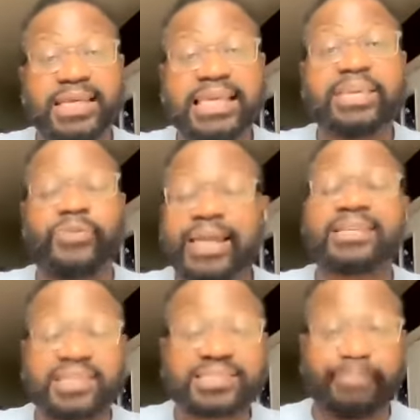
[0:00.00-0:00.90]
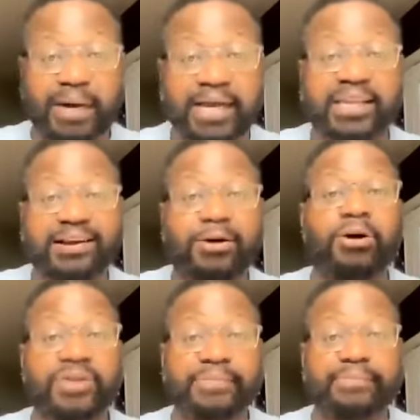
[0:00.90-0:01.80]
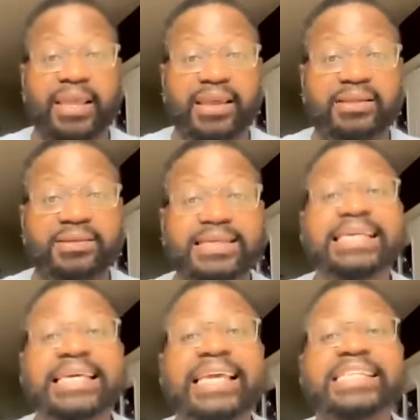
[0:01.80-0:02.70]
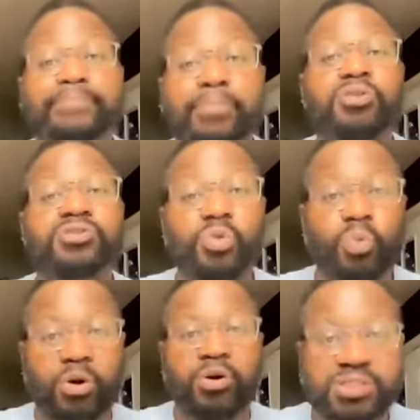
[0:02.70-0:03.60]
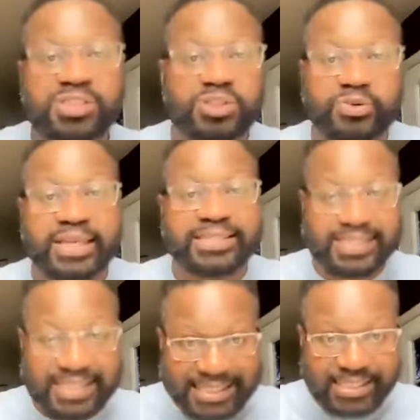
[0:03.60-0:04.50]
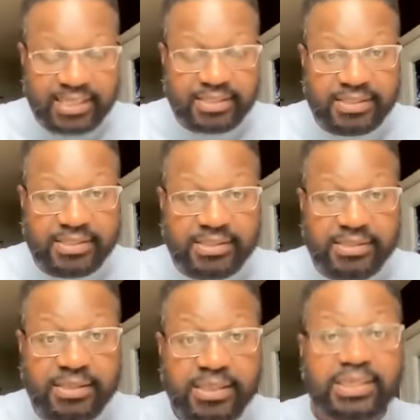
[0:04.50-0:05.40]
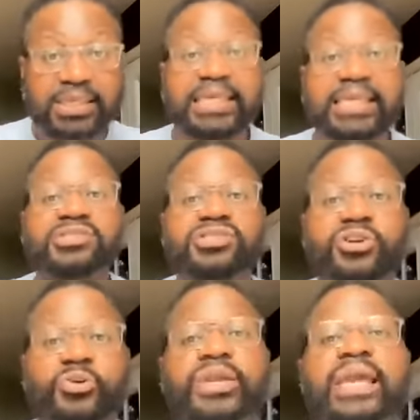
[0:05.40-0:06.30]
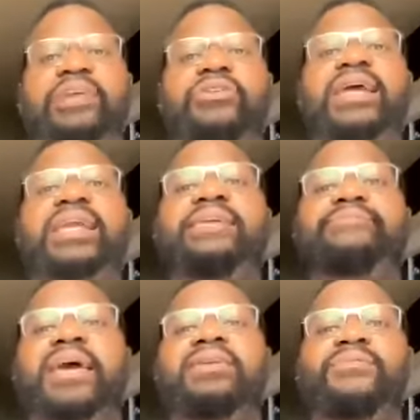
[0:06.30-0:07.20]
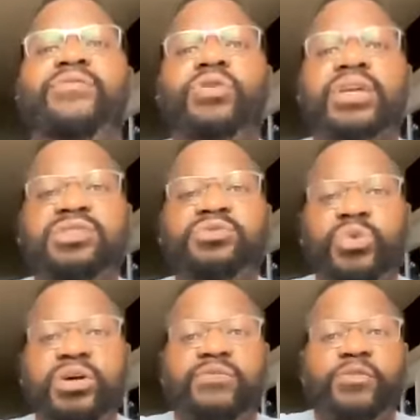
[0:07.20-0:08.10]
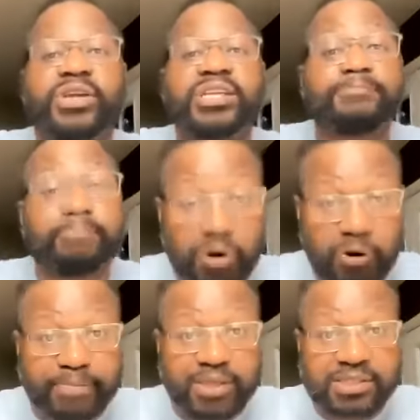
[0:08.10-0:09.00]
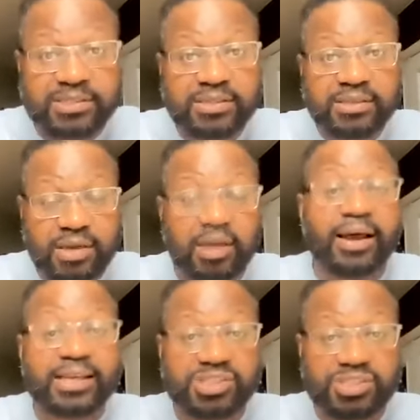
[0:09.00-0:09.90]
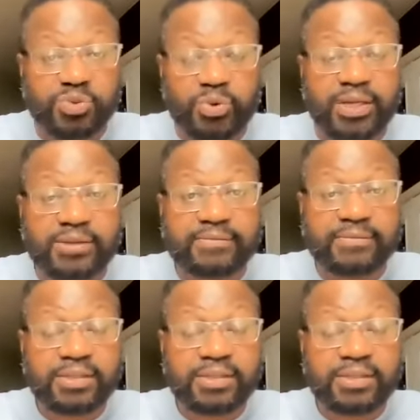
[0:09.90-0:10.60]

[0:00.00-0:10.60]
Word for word: He created this body and called it man. He spoke the worlds into existence. He is the creator and he made them for his will, for his purpose. Colossians 1.